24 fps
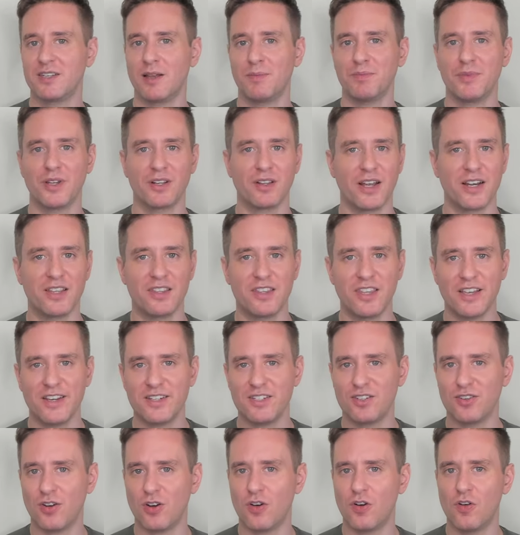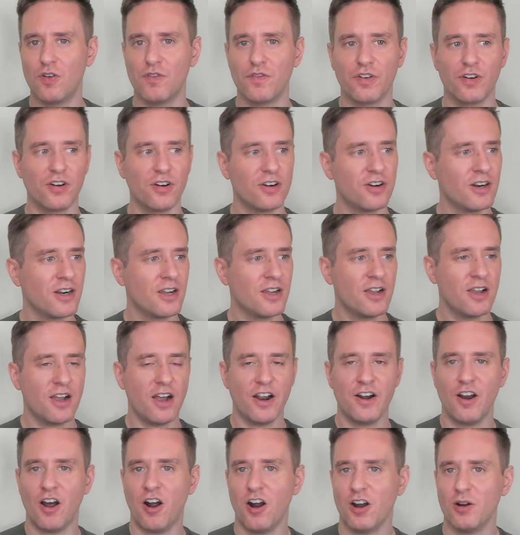something like this over
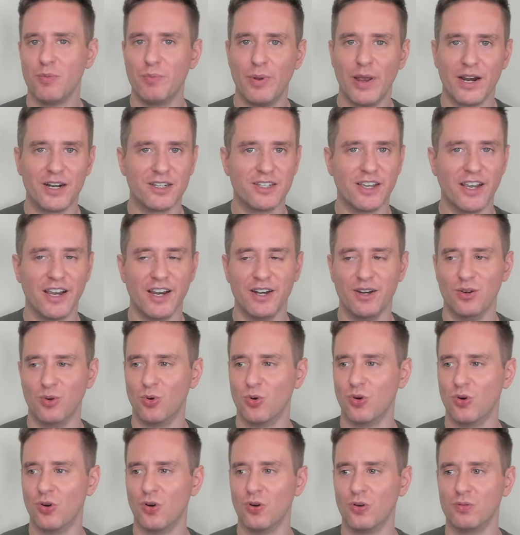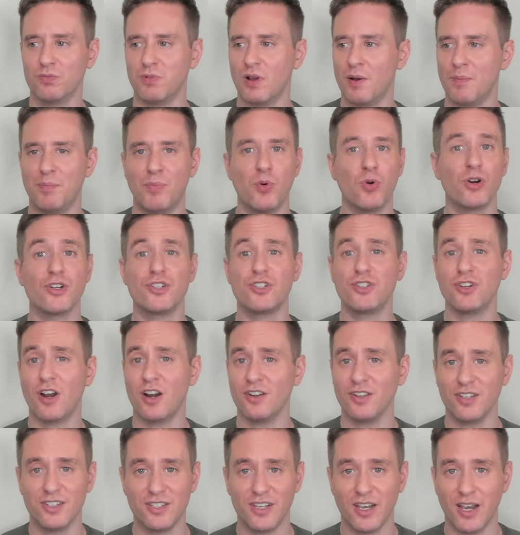an Ardbeg tin or a Port
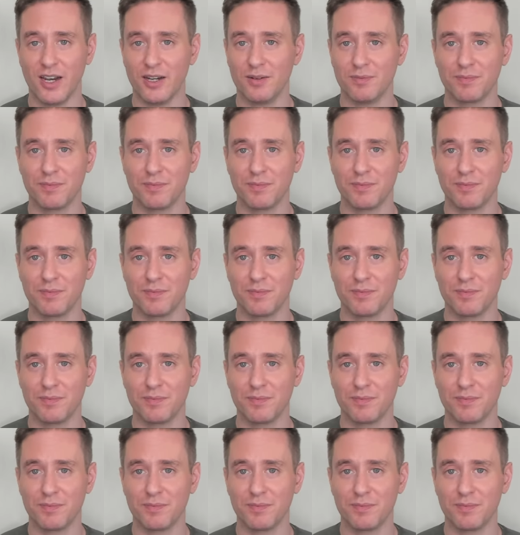Charlotte tin,